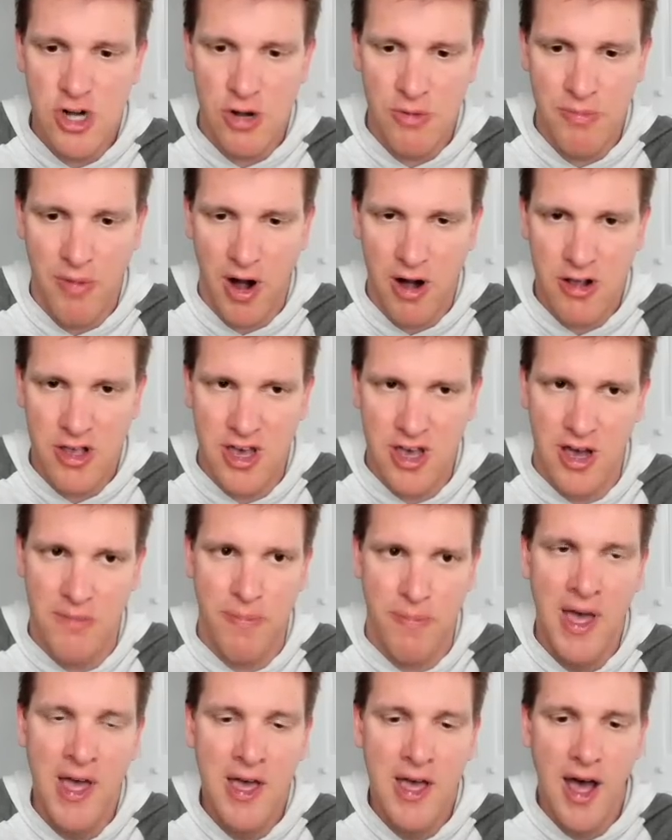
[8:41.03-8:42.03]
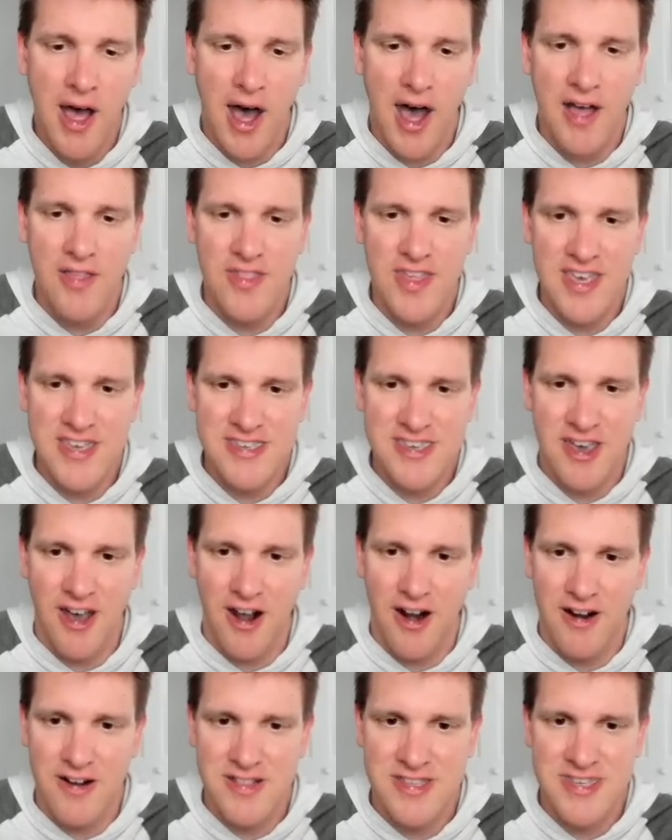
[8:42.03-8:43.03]
markup on these
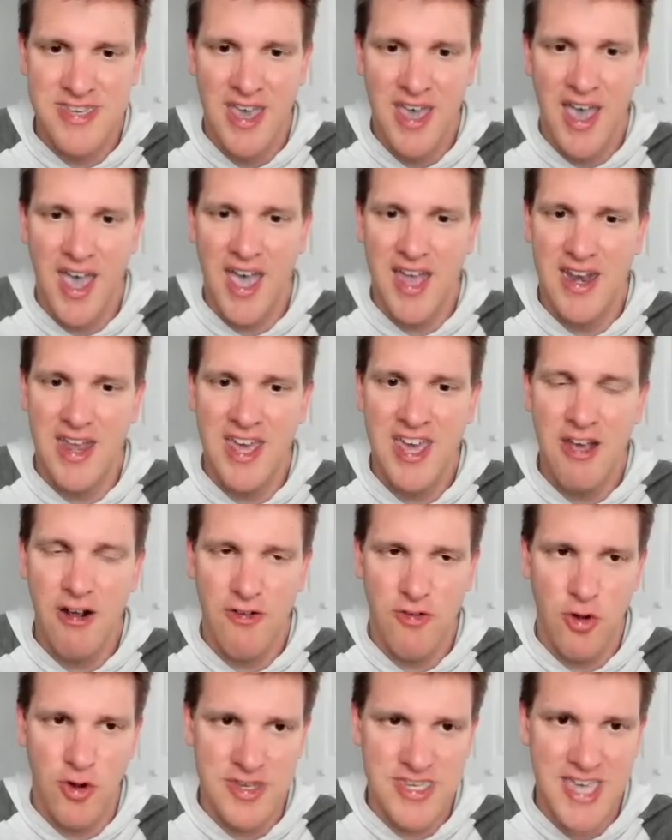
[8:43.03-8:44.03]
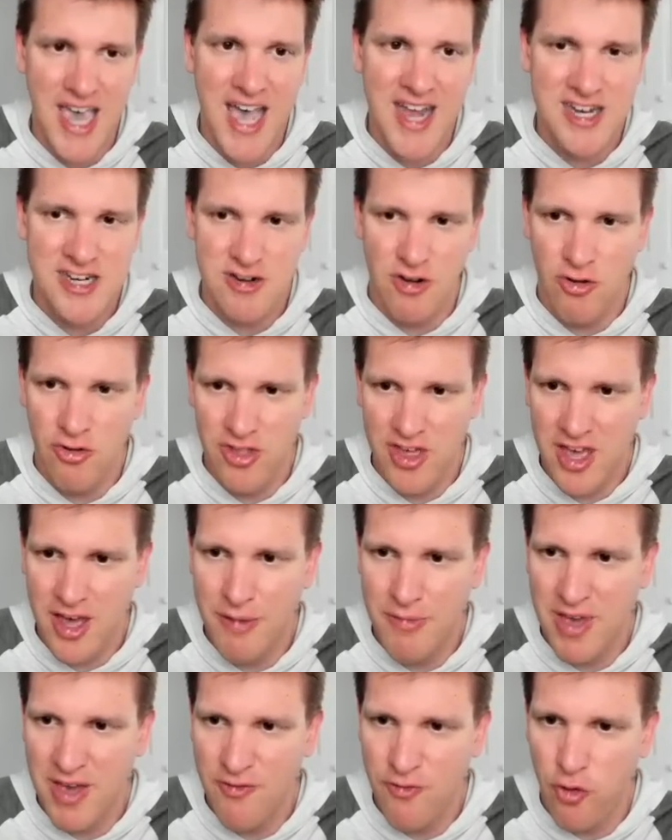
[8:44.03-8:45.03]
cards, and here, of course, etched only
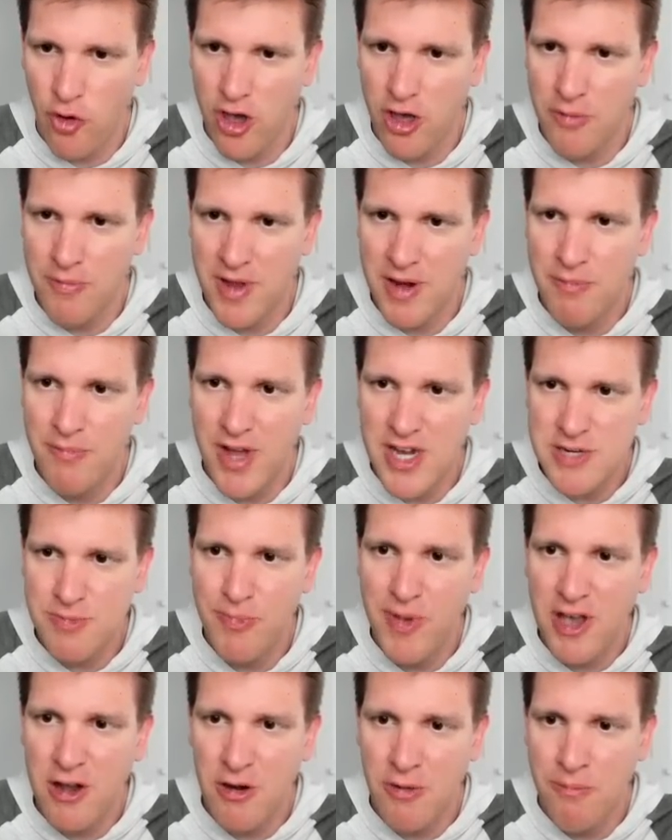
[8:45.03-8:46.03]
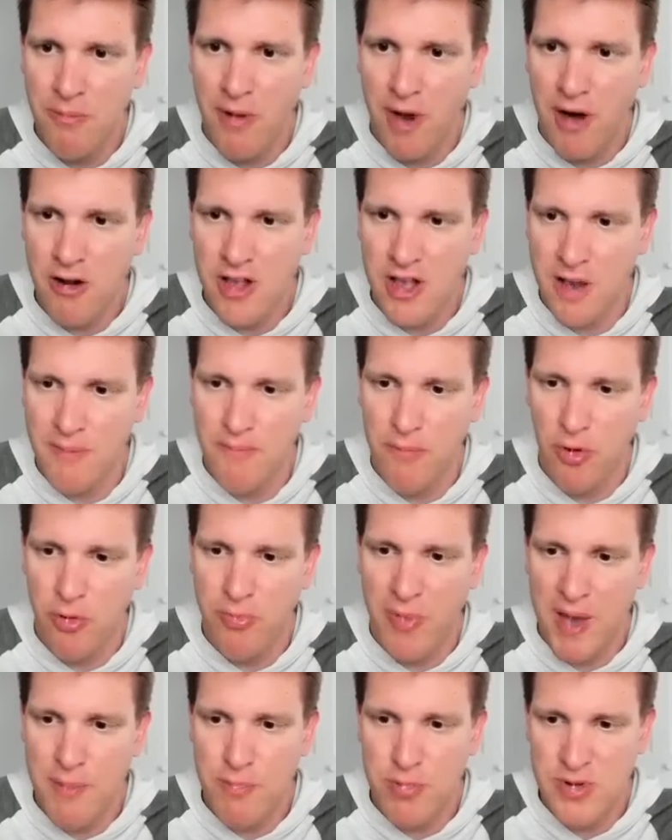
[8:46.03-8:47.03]
coming in foil, but a much bigger markup, both
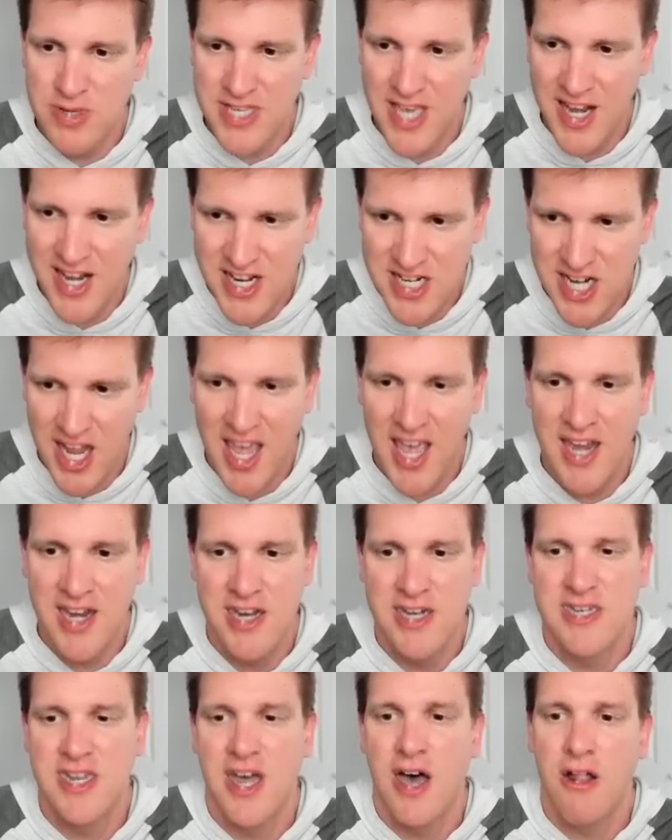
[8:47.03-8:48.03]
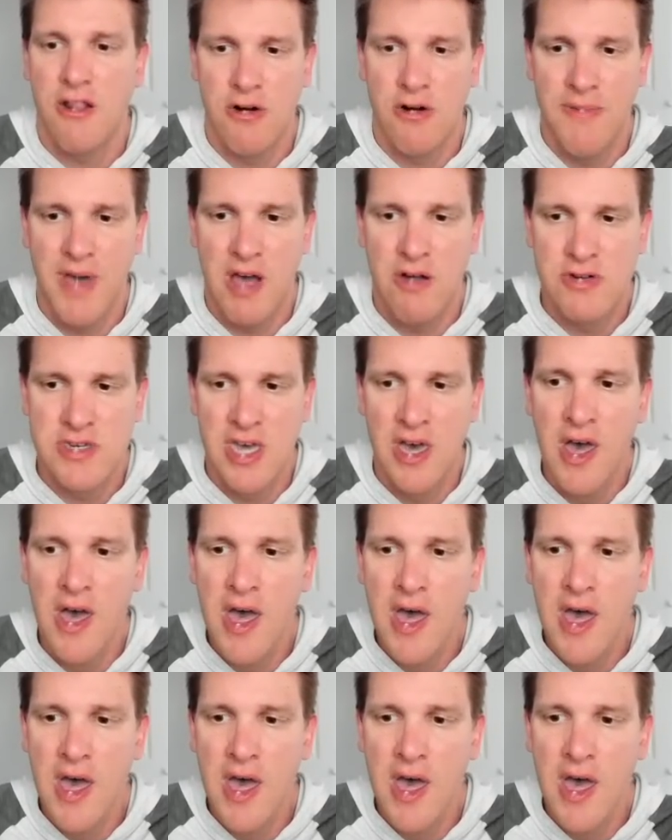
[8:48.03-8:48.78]
by percentage and in dollar amount,